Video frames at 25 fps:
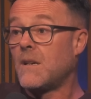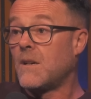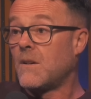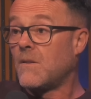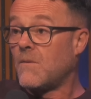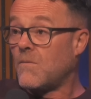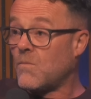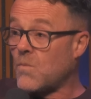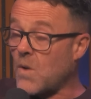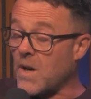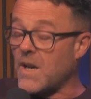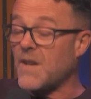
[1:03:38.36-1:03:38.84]

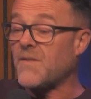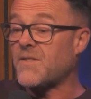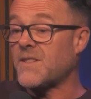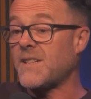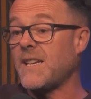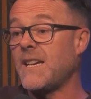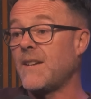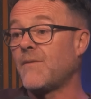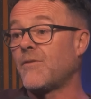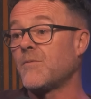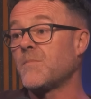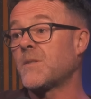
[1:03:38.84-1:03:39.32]
what I've
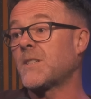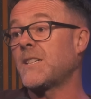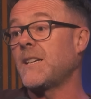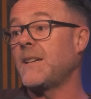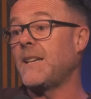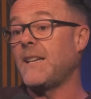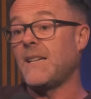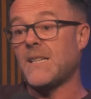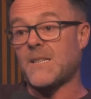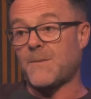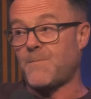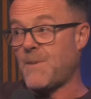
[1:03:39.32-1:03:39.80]
seen from
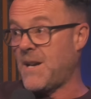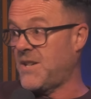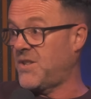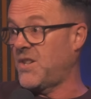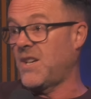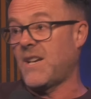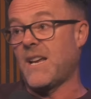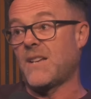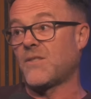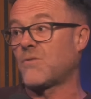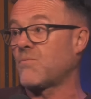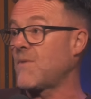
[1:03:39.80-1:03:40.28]
City, especially
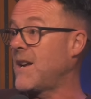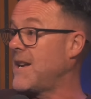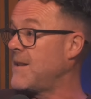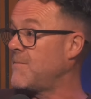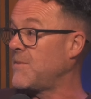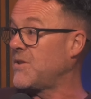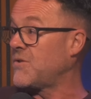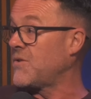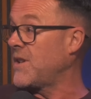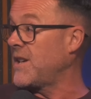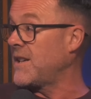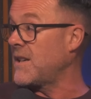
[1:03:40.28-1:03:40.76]
against Real
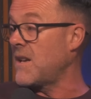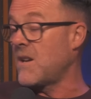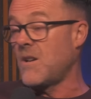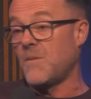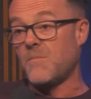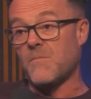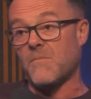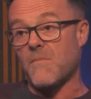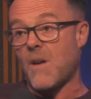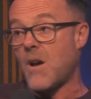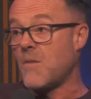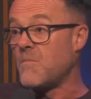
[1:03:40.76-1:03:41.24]
Madrid,
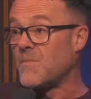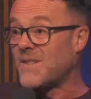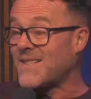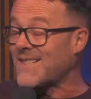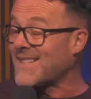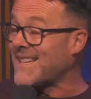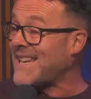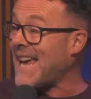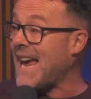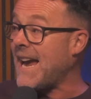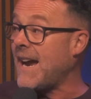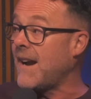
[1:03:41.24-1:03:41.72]
I'm I'm
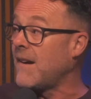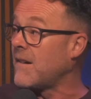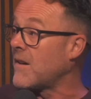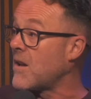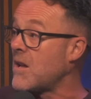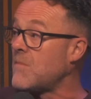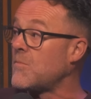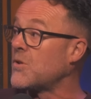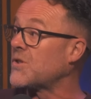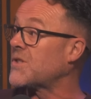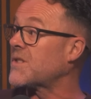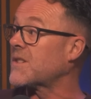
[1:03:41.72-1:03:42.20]
scared,
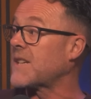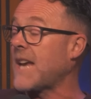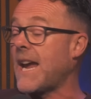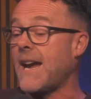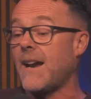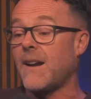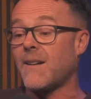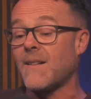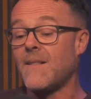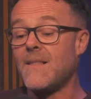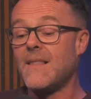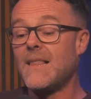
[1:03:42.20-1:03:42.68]
almost
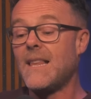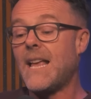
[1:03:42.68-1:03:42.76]
scared.